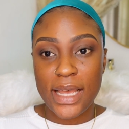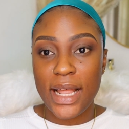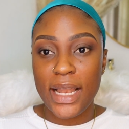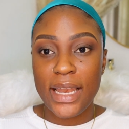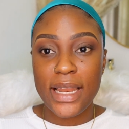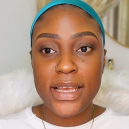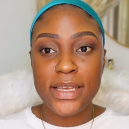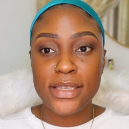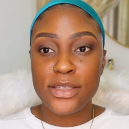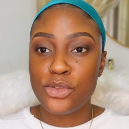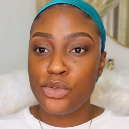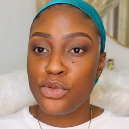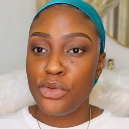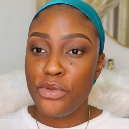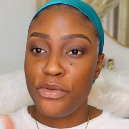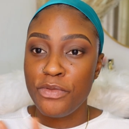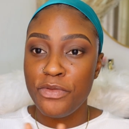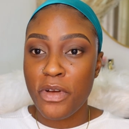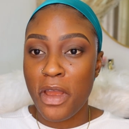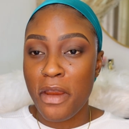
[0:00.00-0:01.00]
colors
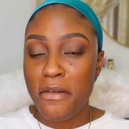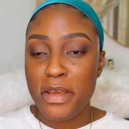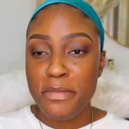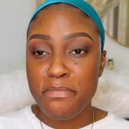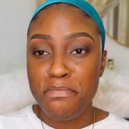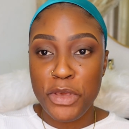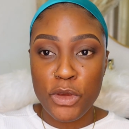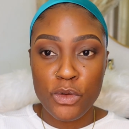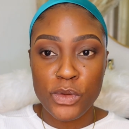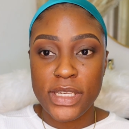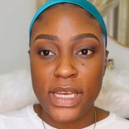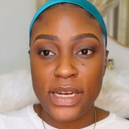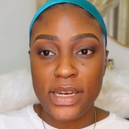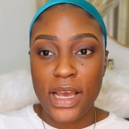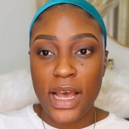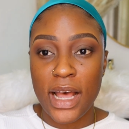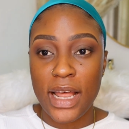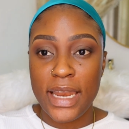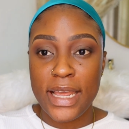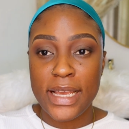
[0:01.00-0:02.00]
to very muted
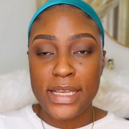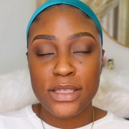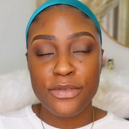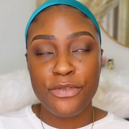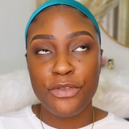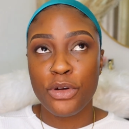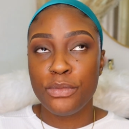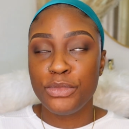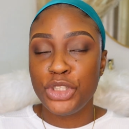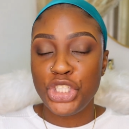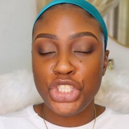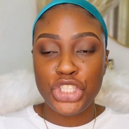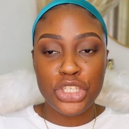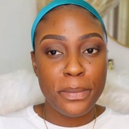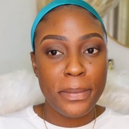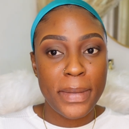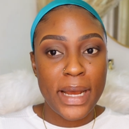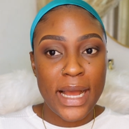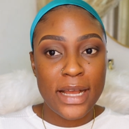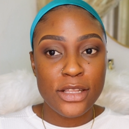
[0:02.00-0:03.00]
colors, from
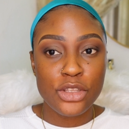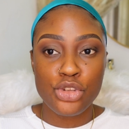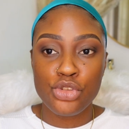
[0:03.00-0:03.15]
shimmer